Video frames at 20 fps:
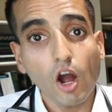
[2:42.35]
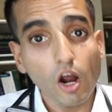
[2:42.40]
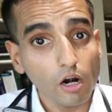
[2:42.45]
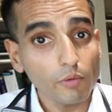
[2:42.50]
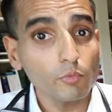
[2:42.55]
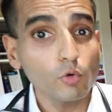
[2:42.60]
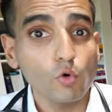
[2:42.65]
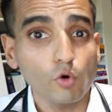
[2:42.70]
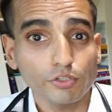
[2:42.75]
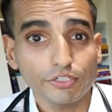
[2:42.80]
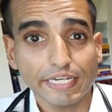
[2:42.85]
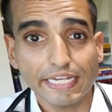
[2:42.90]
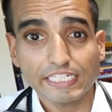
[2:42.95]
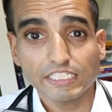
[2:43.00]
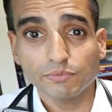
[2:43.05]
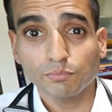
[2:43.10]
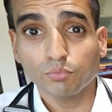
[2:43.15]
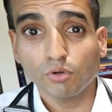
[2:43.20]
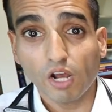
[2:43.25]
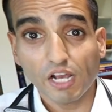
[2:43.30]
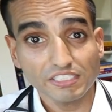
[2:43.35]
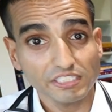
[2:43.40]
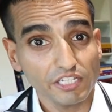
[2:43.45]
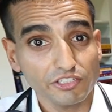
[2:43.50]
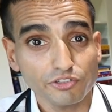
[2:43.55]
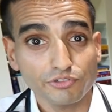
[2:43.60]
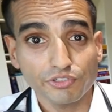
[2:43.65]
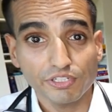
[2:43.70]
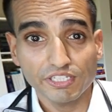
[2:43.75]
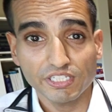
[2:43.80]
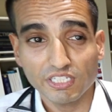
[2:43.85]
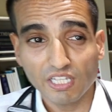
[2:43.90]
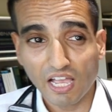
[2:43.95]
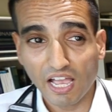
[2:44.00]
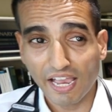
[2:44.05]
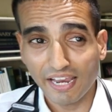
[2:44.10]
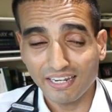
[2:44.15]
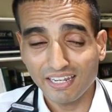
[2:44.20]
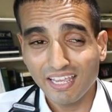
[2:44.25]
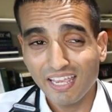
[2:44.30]
ARM Cortex processors
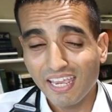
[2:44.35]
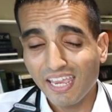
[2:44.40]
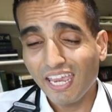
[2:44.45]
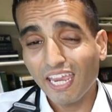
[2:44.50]
inside.